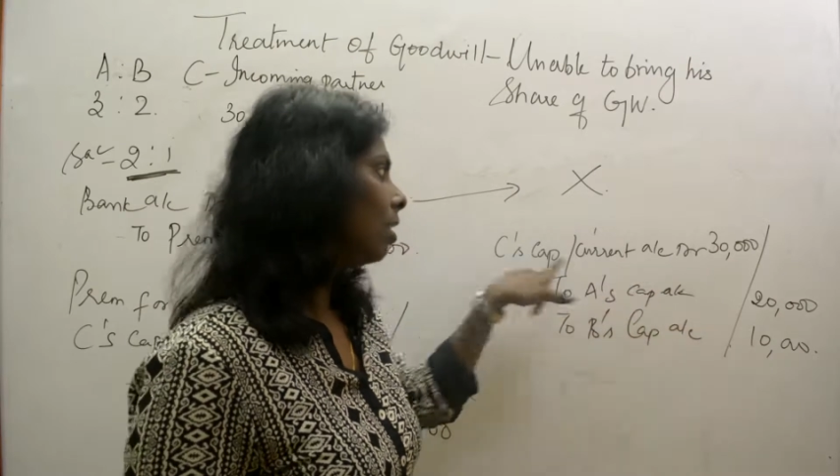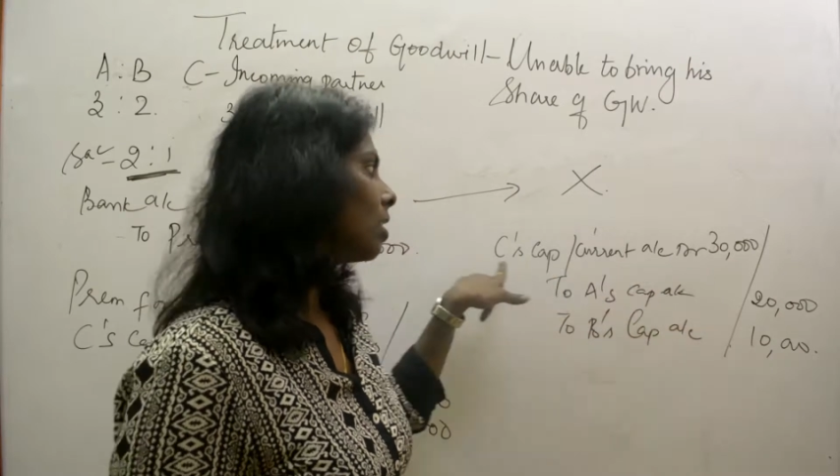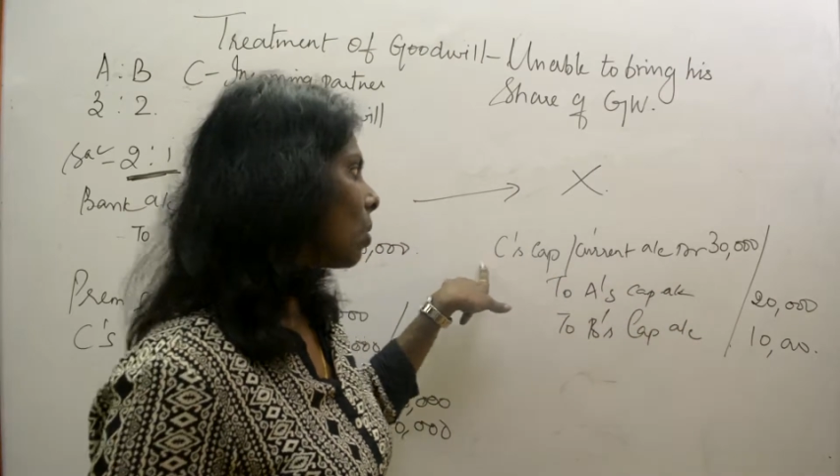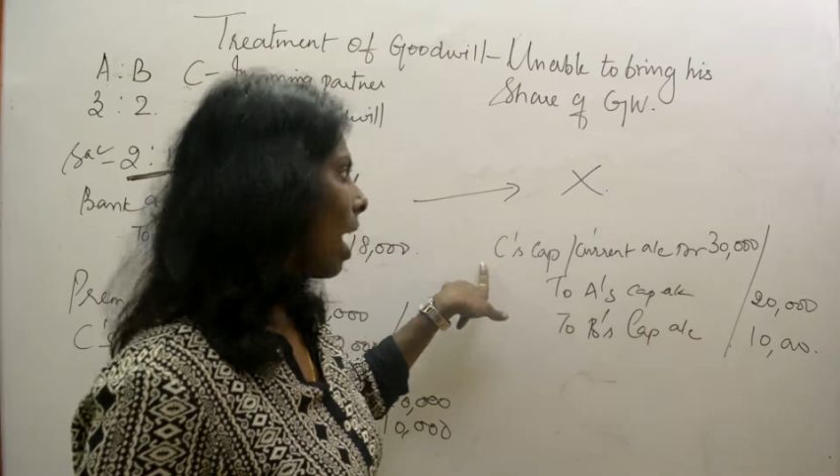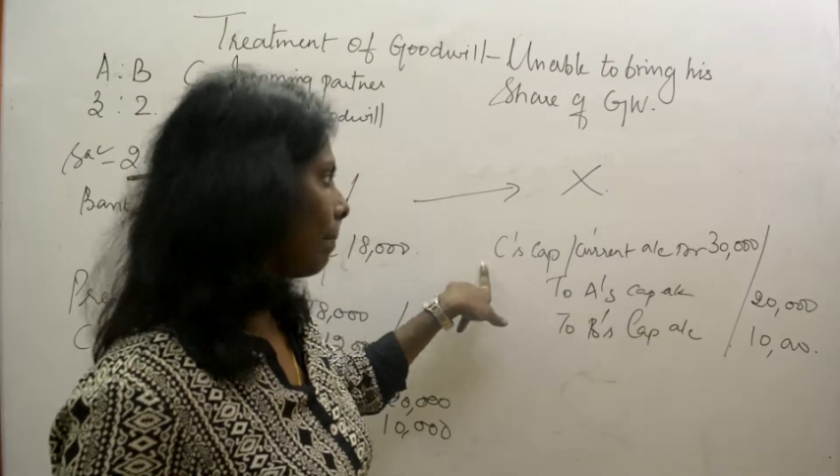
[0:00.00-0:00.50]

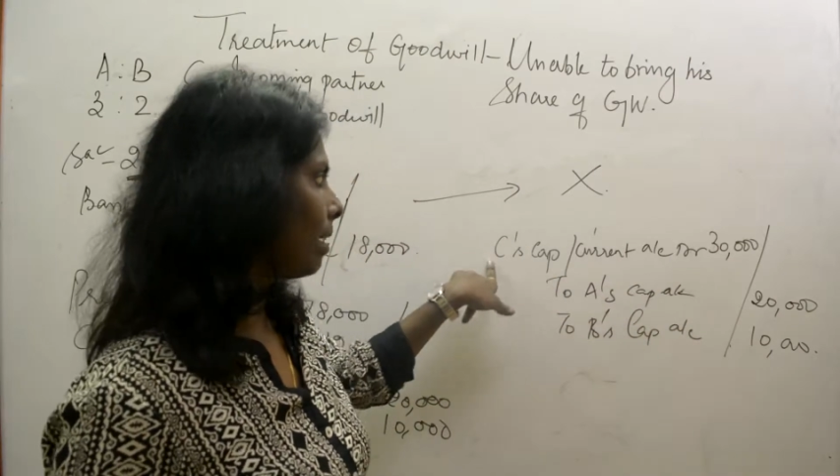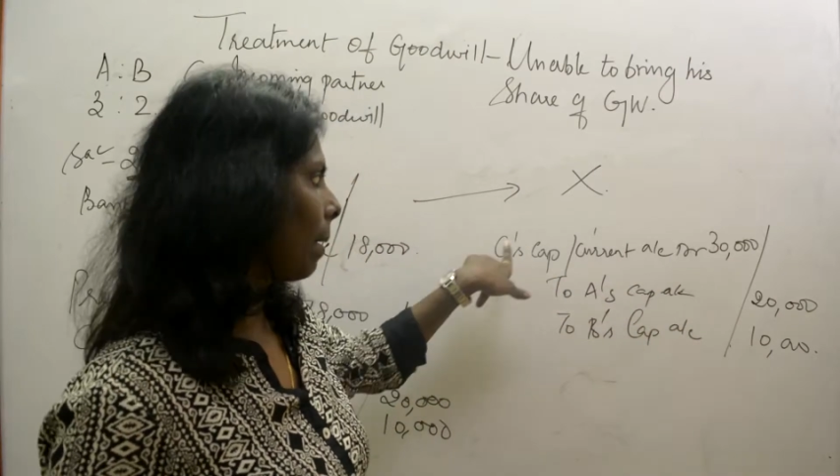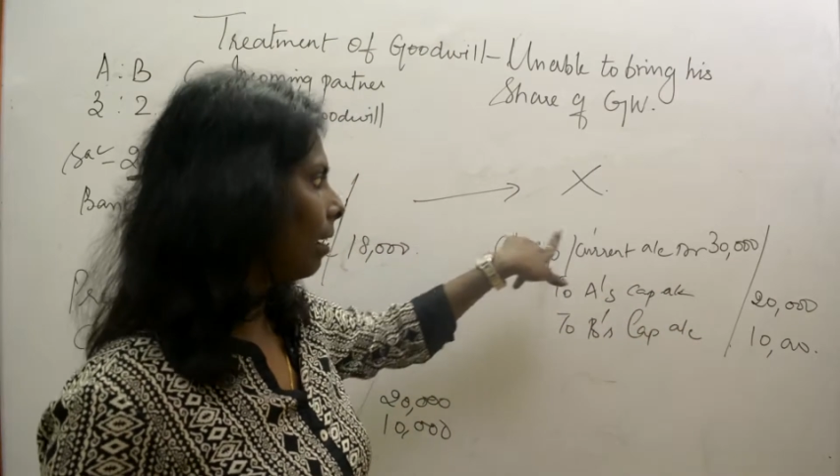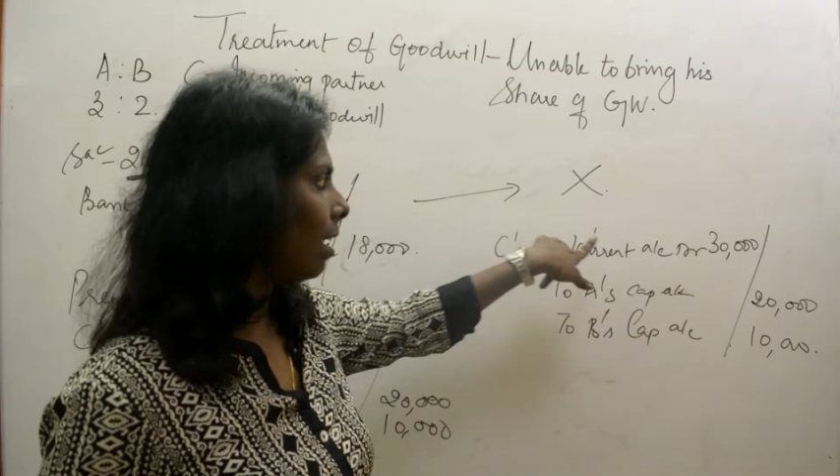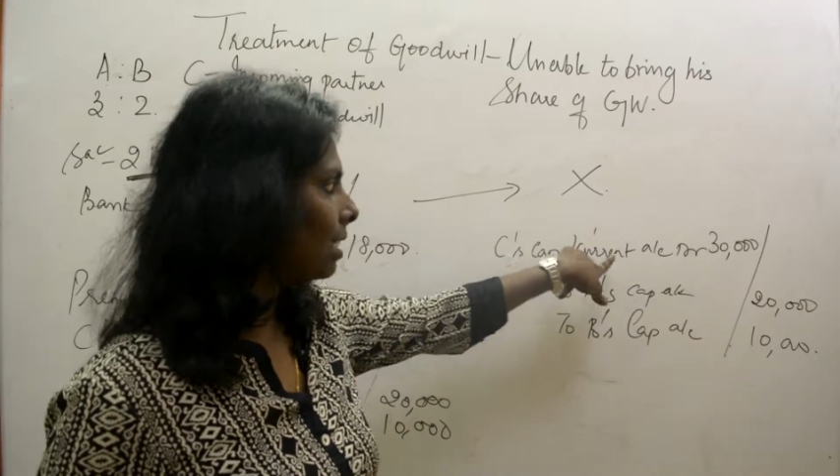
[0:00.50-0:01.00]
So I am
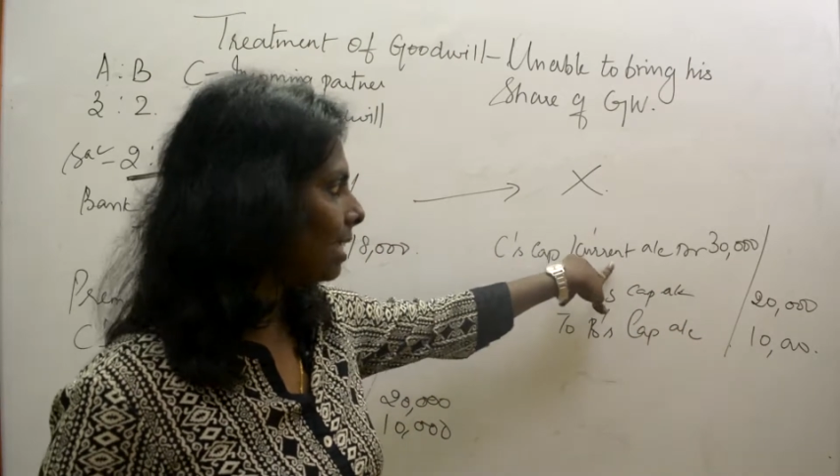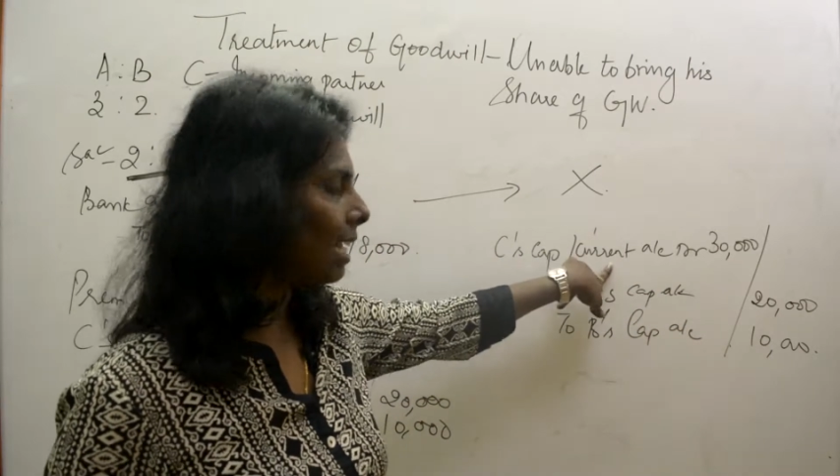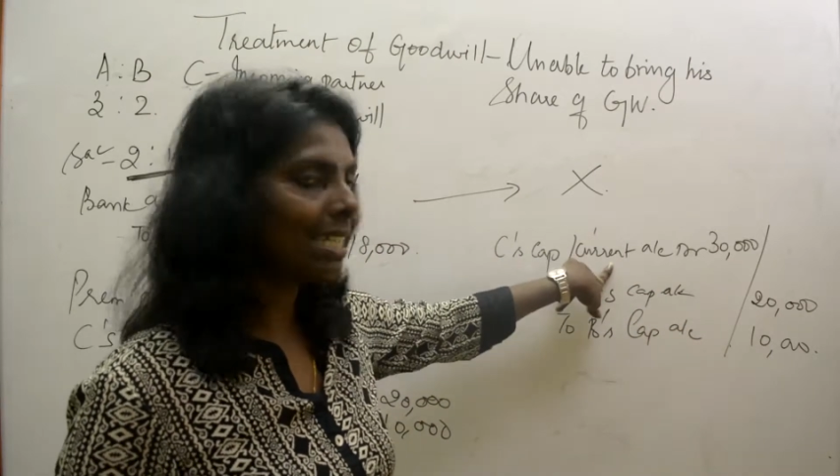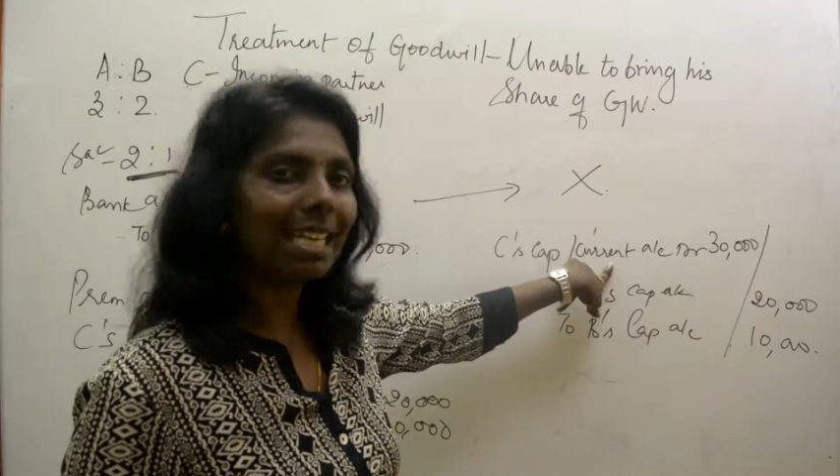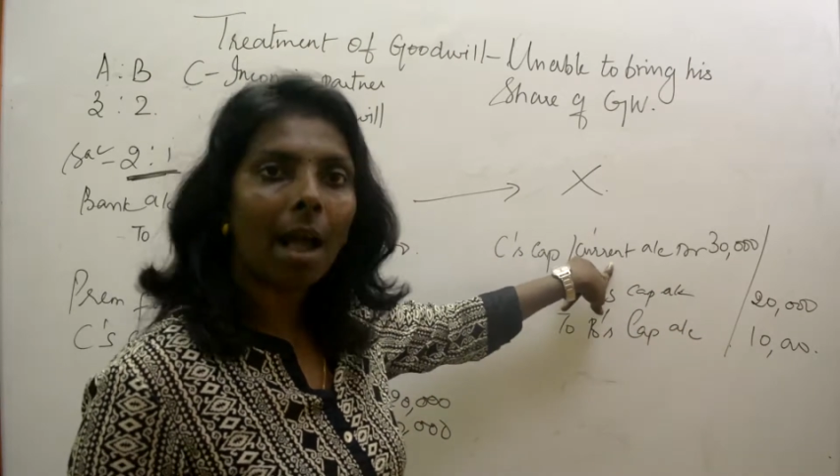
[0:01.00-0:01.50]
debiting
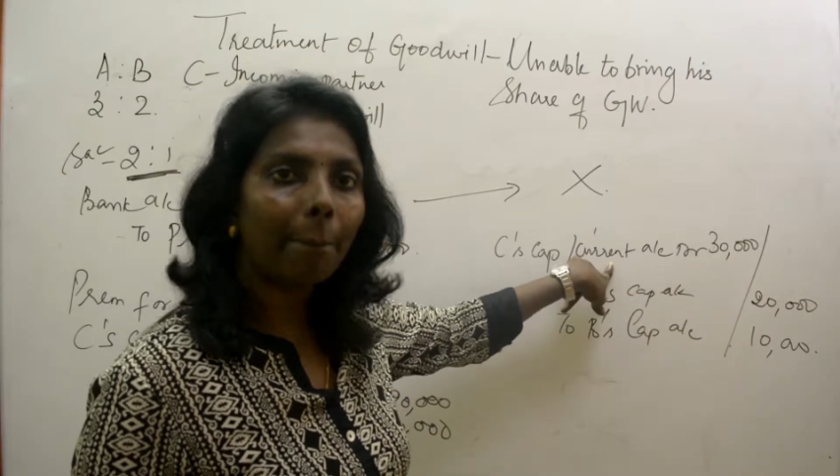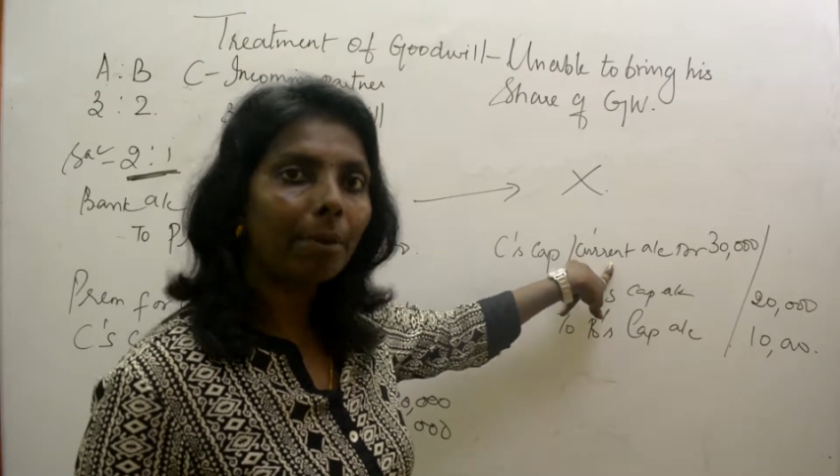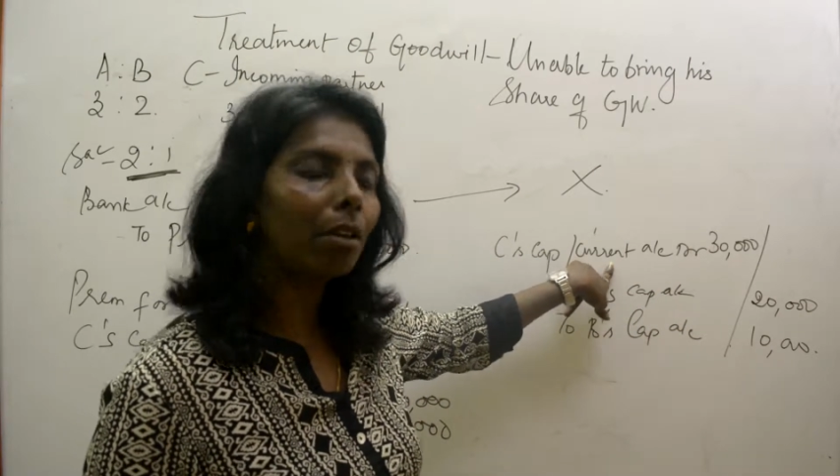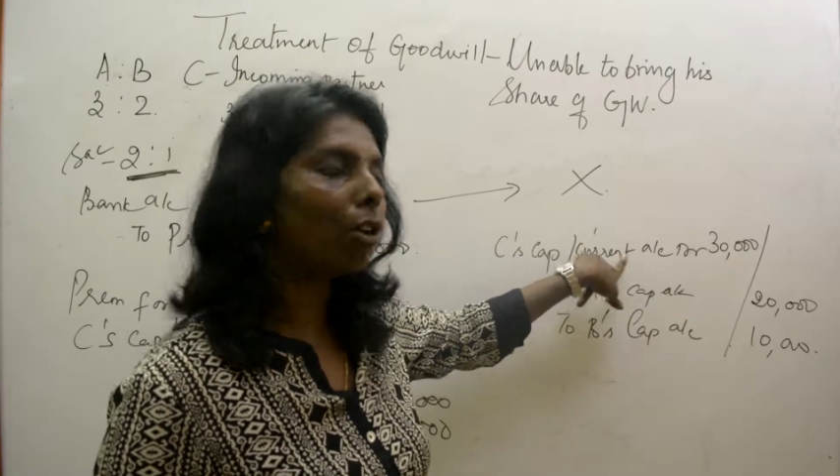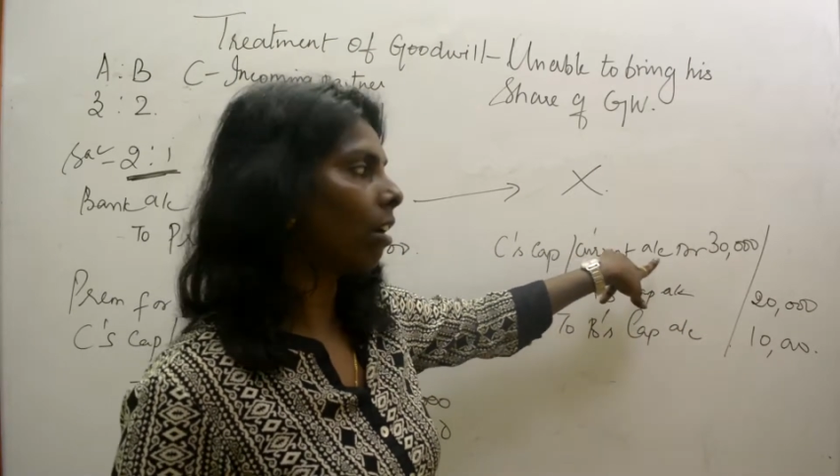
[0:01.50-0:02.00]
C's capital